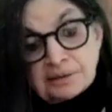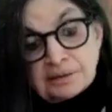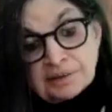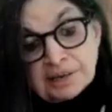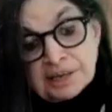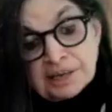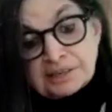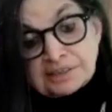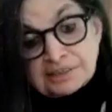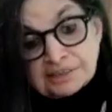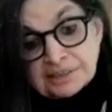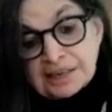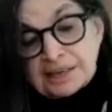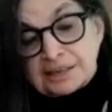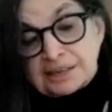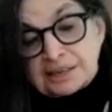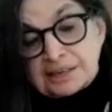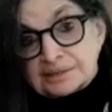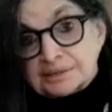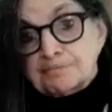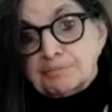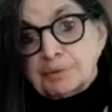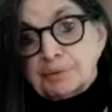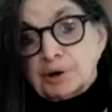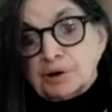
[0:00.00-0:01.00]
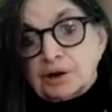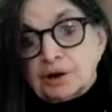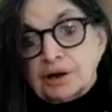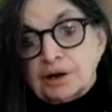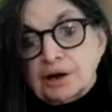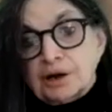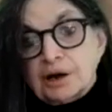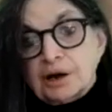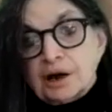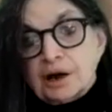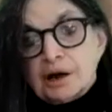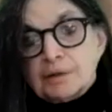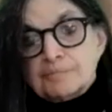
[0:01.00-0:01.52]
And it's a book
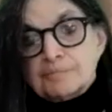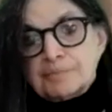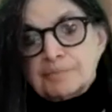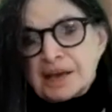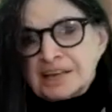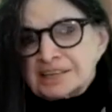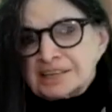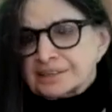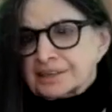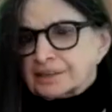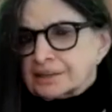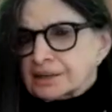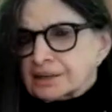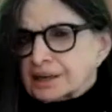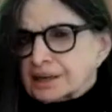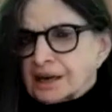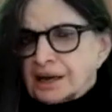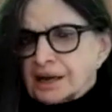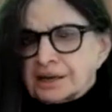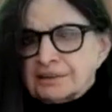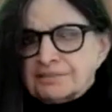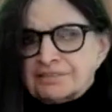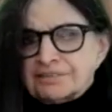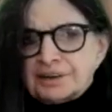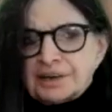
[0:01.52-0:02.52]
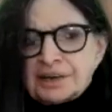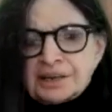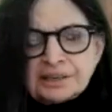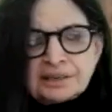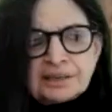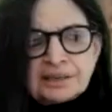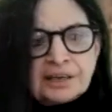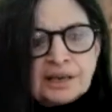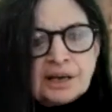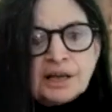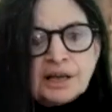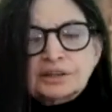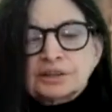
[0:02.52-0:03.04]
basically kind of on
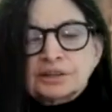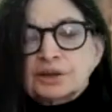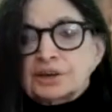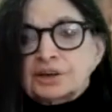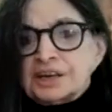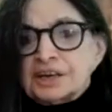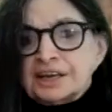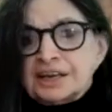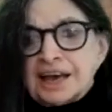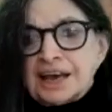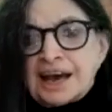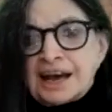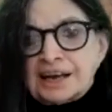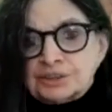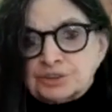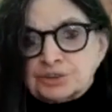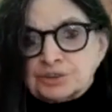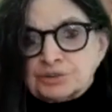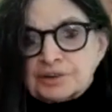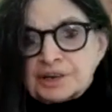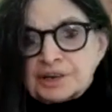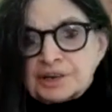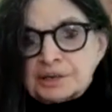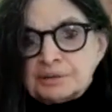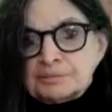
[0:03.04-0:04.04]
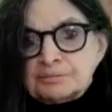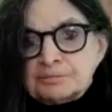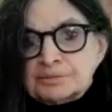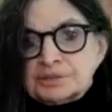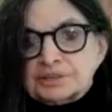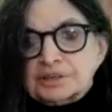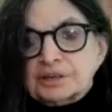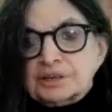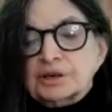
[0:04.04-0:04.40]
looking at dreams,